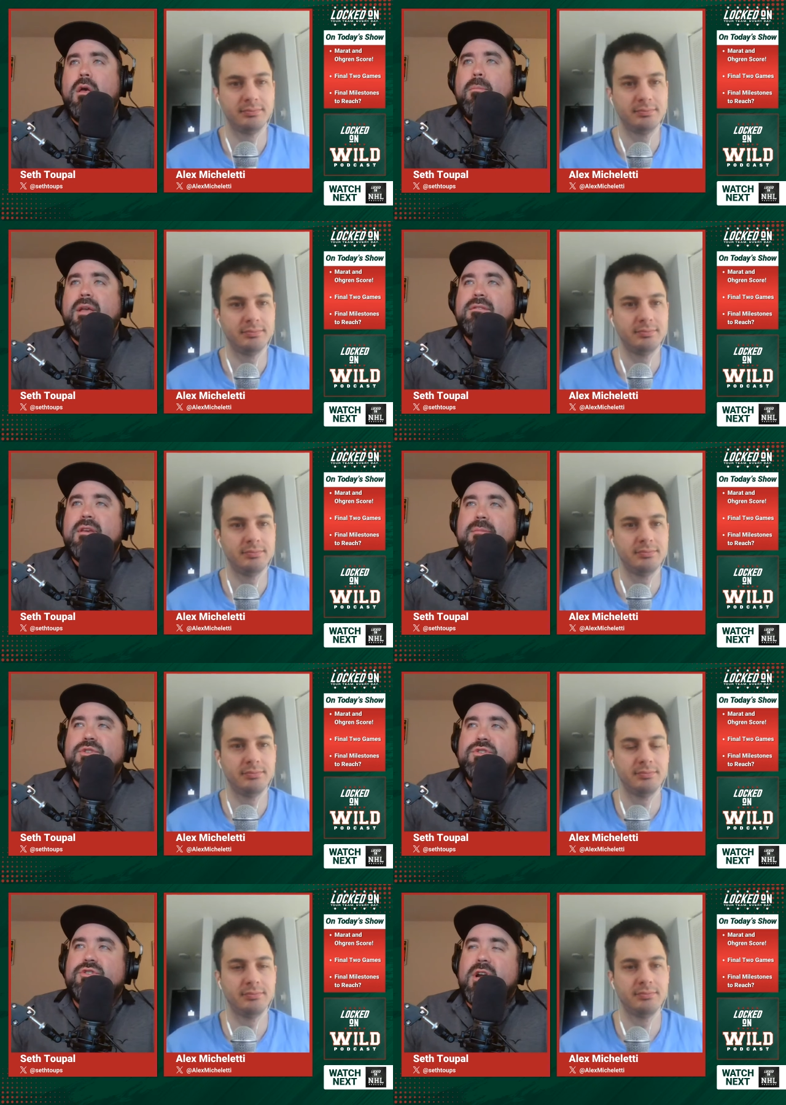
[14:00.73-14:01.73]
Speaker 1: Basically, I'm
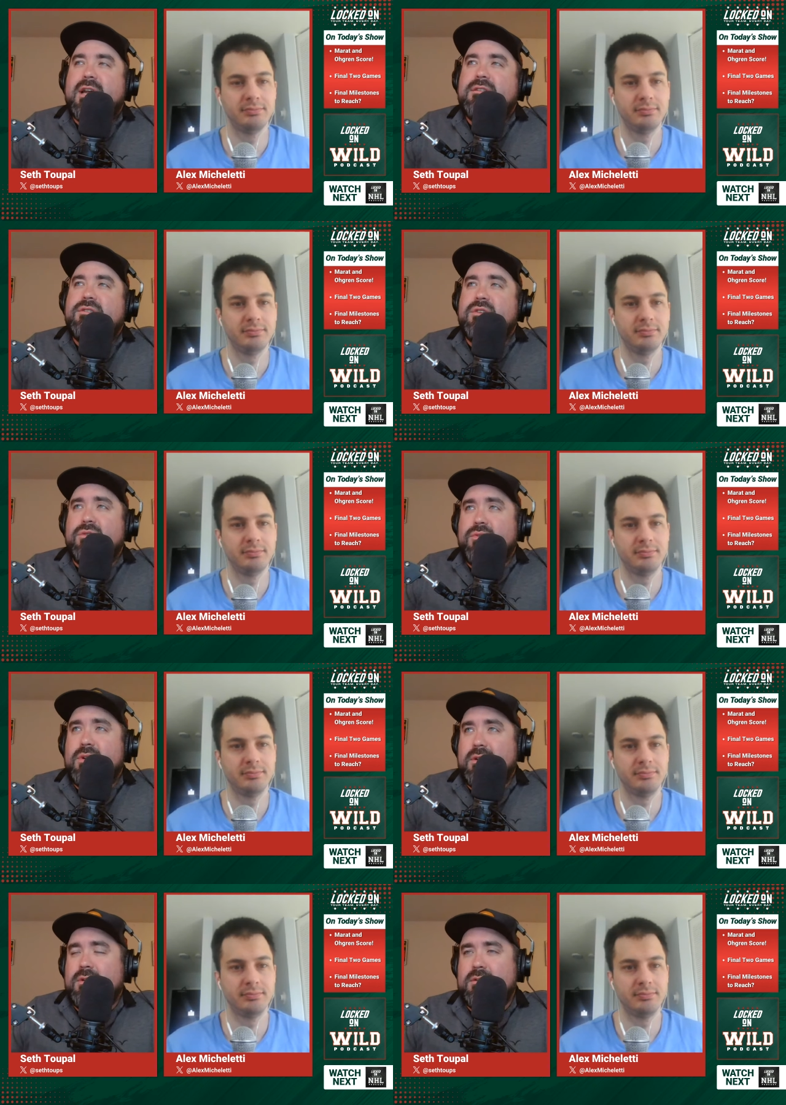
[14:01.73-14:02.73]
just trying
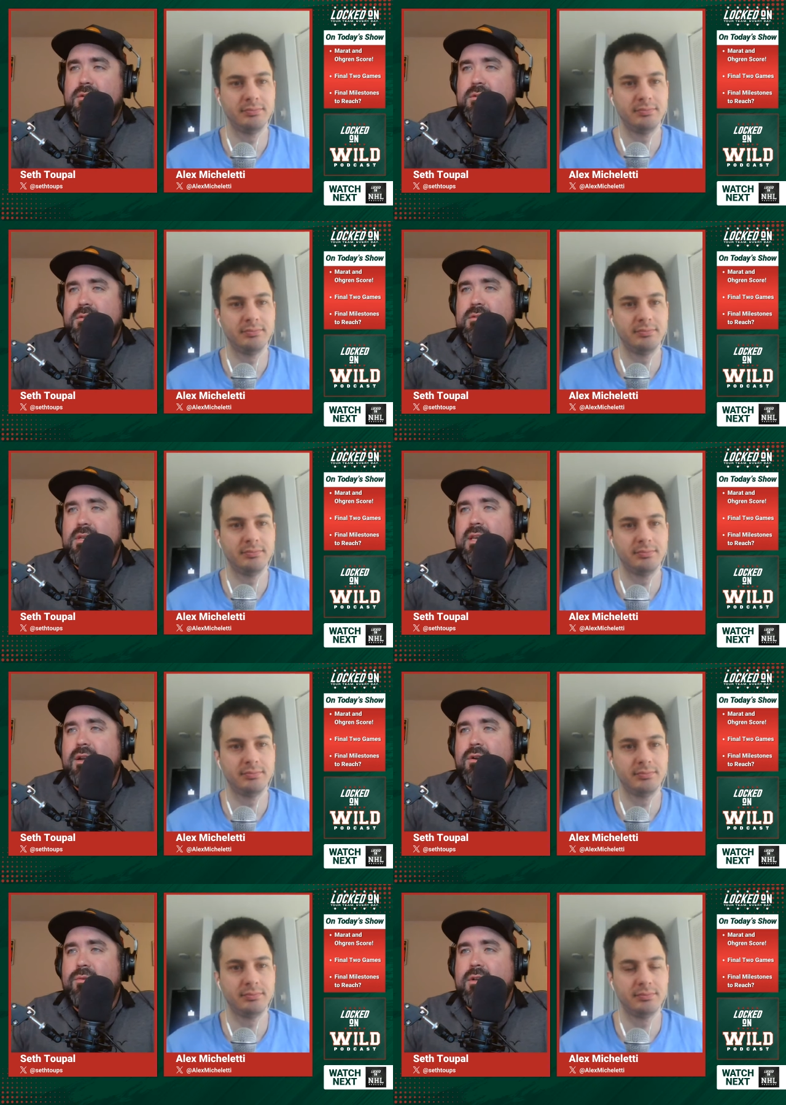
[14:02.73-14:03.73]
to see
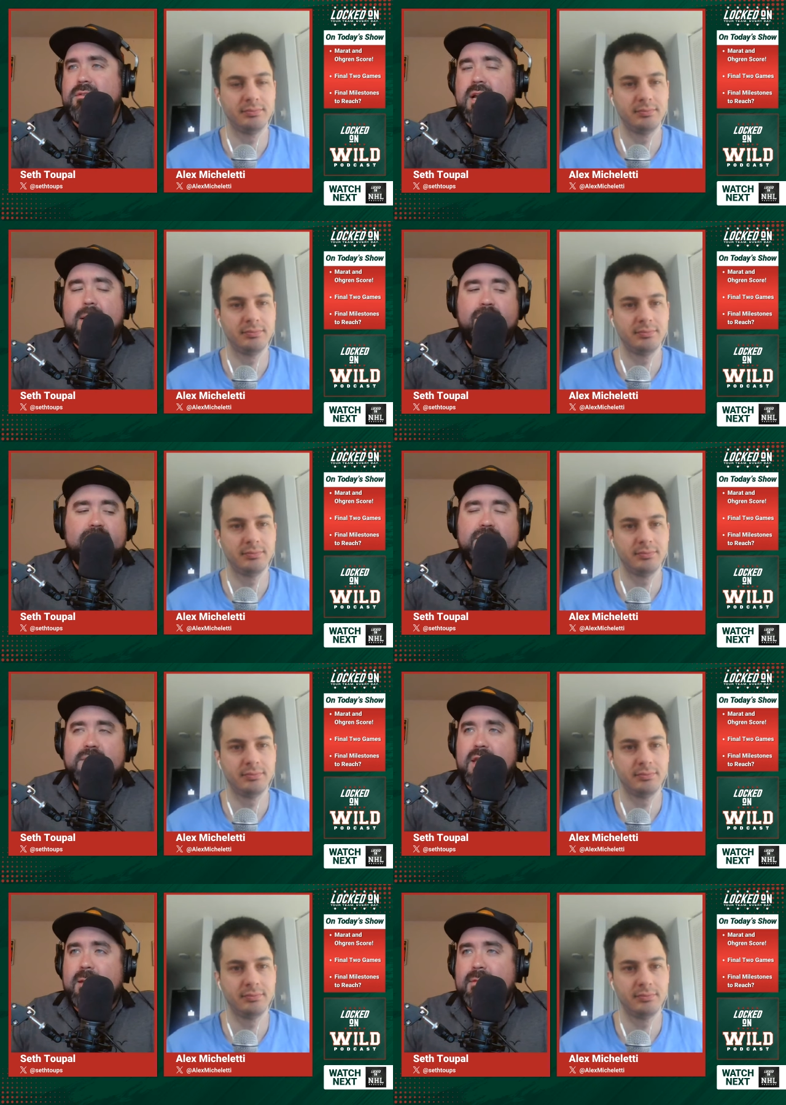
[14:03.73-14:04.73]
here in real time if this
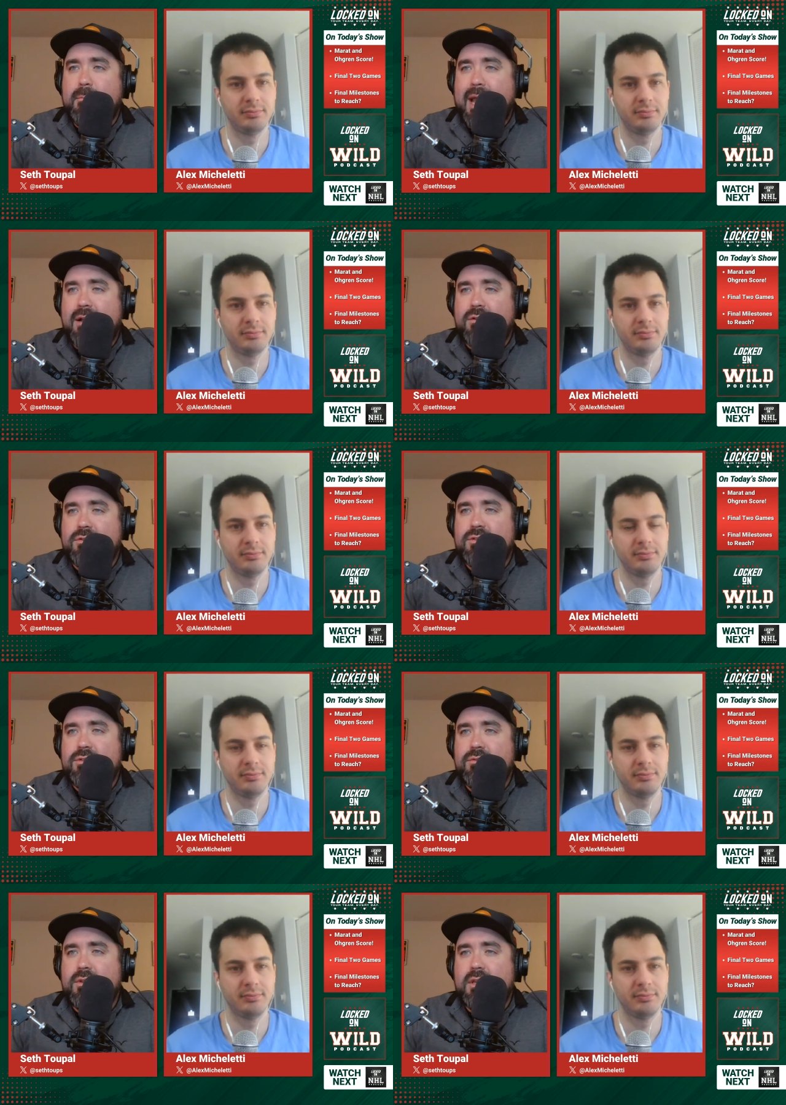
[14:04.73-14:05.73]
is a game that matters
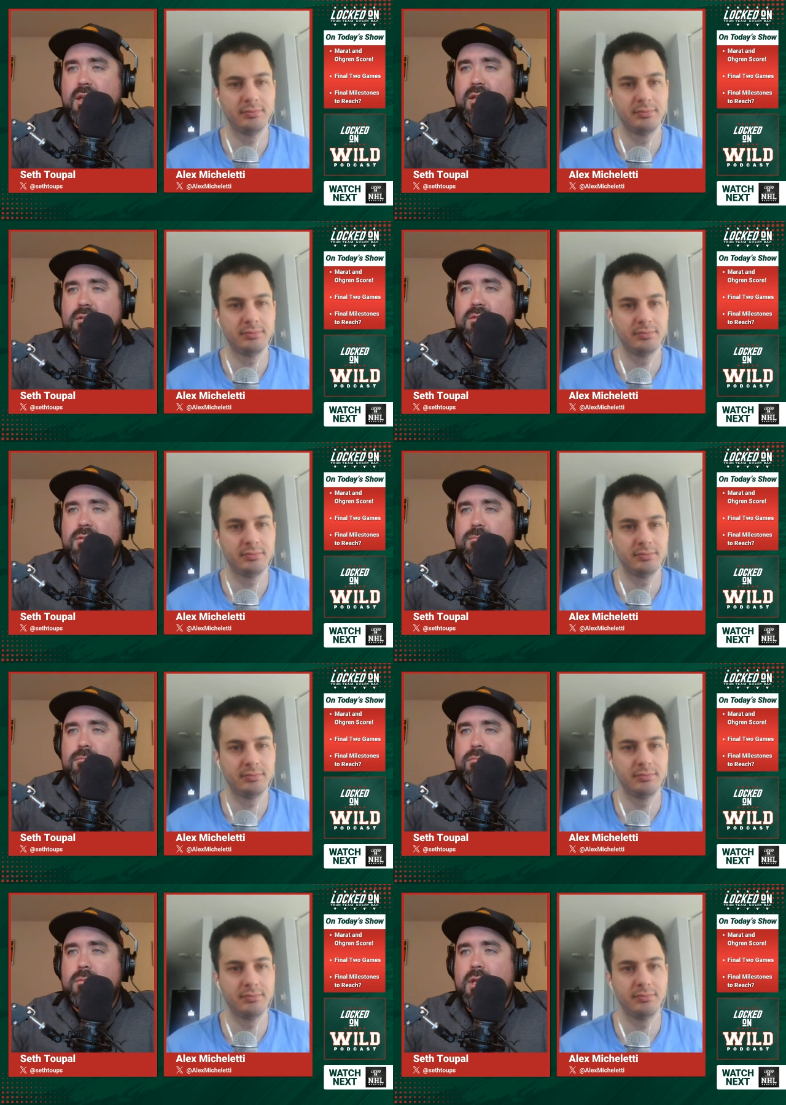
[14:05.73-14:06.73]
to the Kings
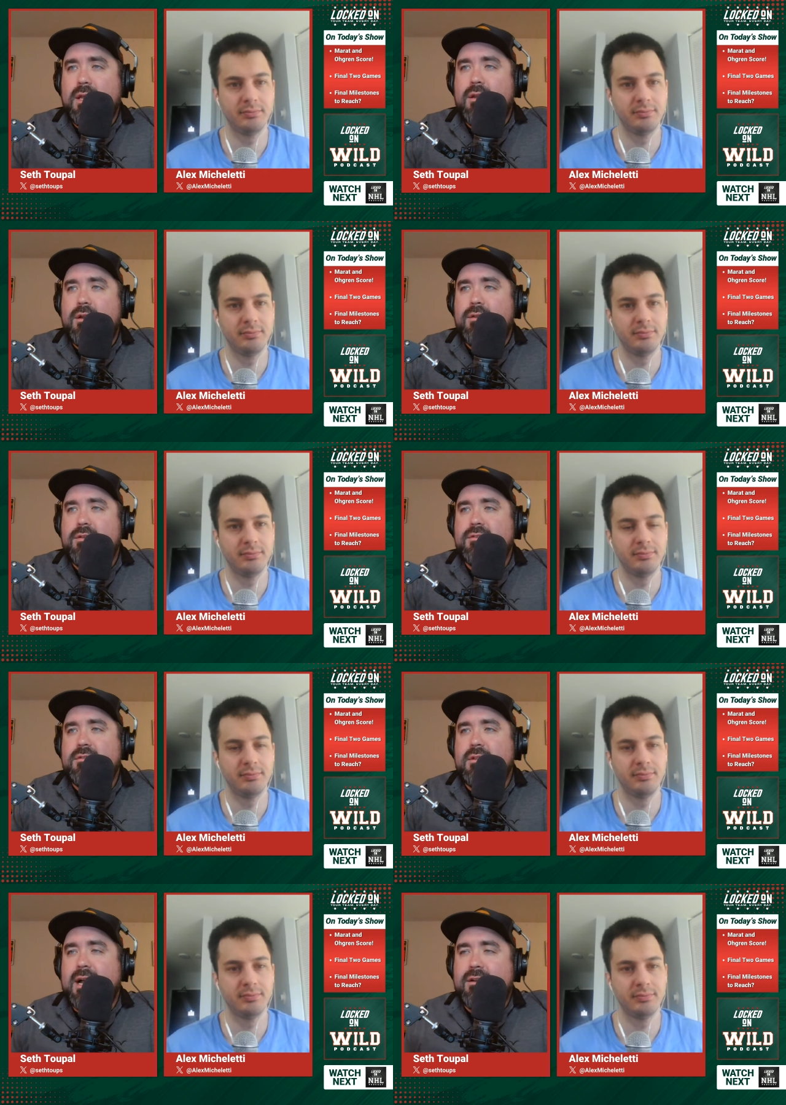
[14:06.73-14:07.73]
in the
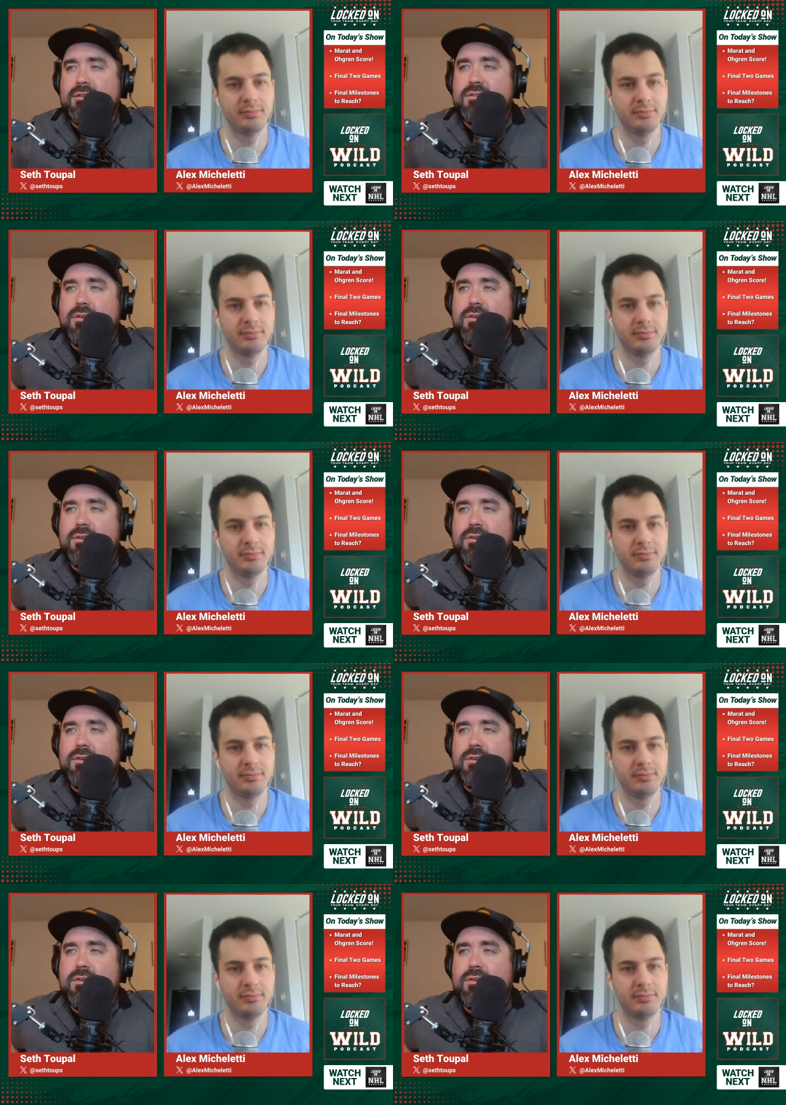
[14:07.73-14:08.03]
slightest.